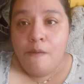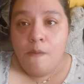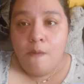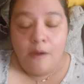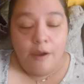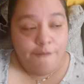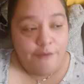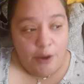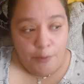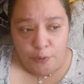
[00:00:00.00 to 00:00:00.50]

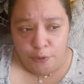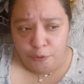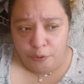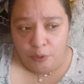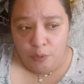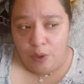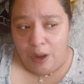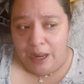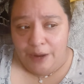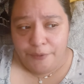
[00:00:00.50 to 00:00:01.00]
If y'all
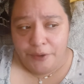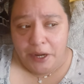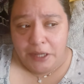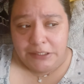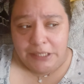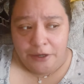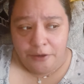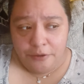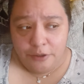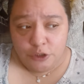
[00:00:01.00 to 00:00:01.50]
wondering why we're not
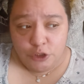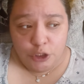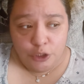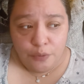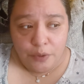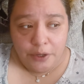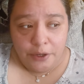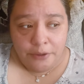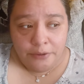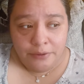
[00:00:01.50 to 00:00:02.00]
staying on the
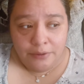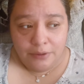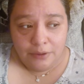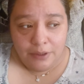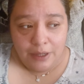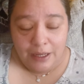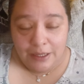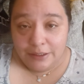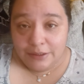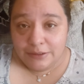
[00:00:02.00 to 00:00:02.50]
generator,
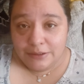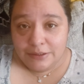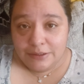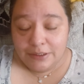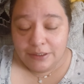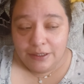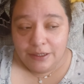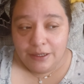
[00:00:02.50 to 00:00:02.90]
guys.